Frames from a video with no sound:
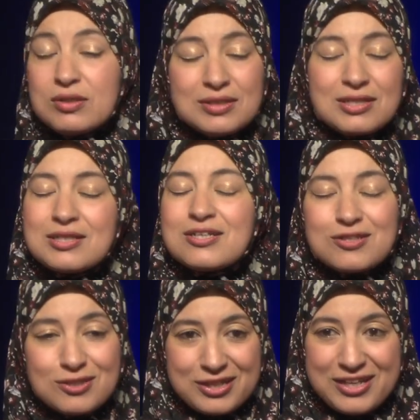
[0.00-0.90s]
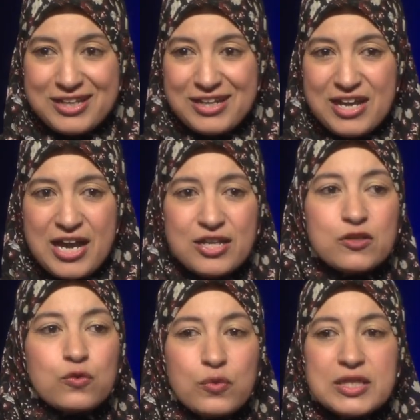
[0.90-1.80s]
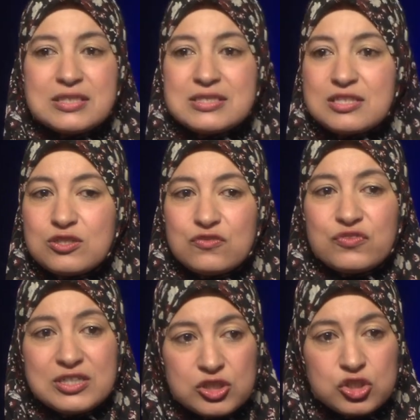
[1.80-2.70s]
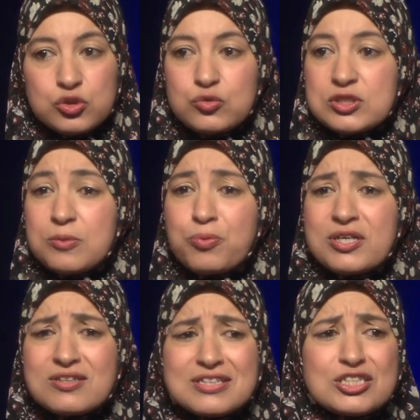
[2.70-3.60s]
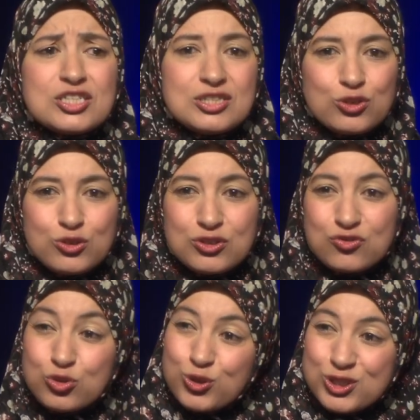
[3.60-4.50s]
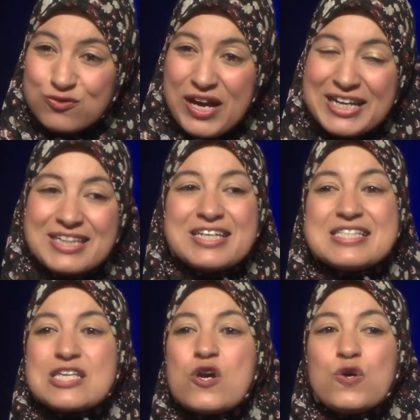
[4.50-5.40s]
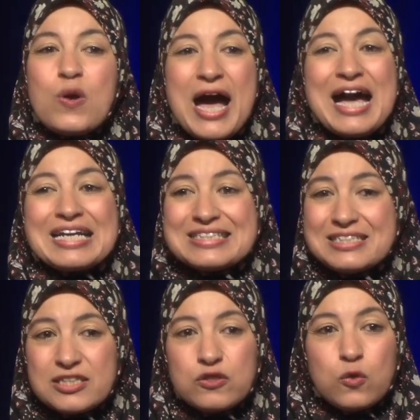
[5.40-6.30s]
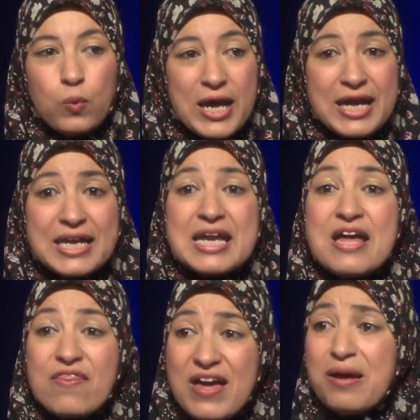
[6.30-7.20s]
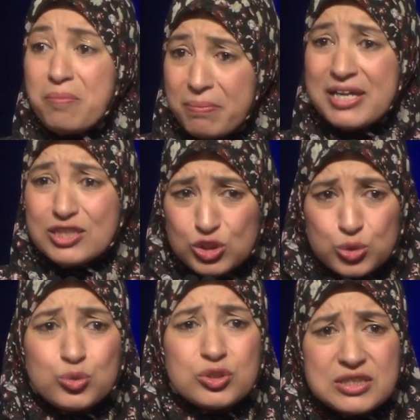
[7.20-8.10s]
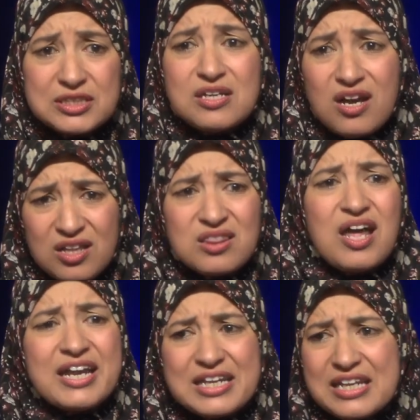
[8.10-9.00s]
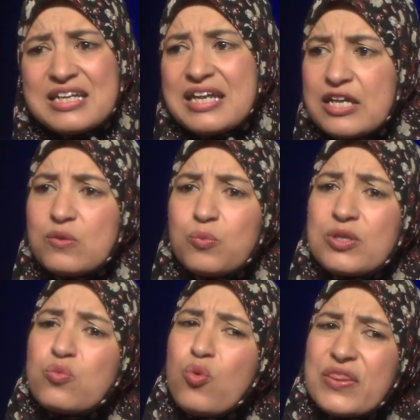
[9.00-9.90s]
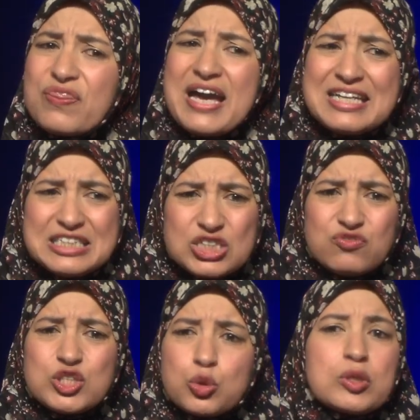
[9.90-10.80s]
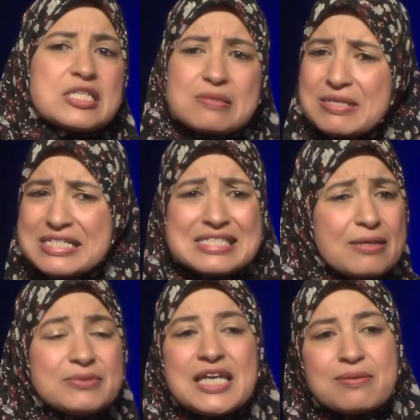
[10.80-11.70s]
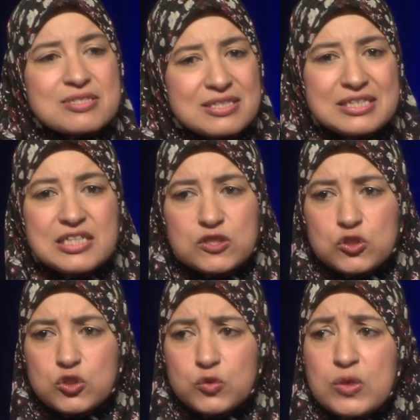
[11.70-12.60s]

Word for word: clearly had a great deal of issues, a predilection towards violence, who acted in a way that may truly align again with what that individualism can sometimes lead us to,